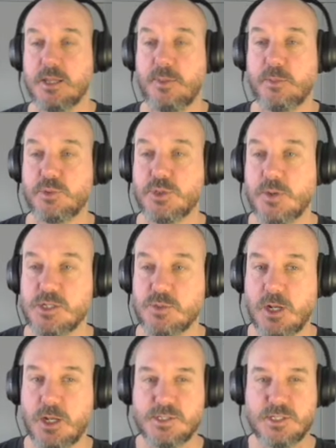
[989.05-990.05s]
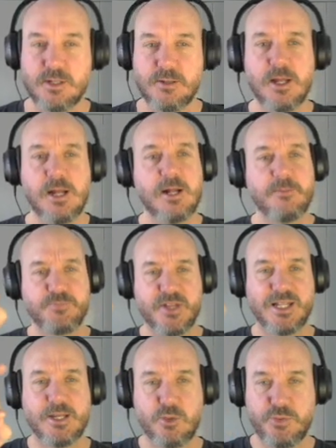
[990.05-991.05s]
people do it as well, is the
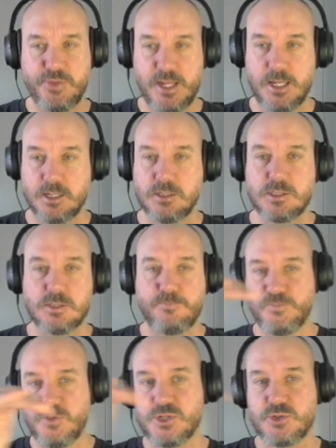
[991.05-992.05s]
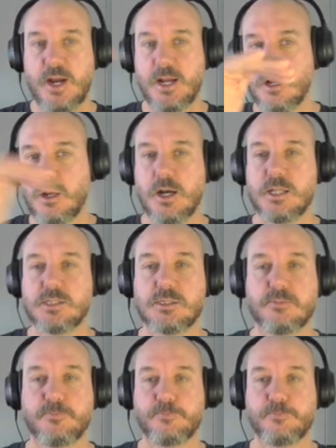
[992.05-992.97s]
little things, your straight lines.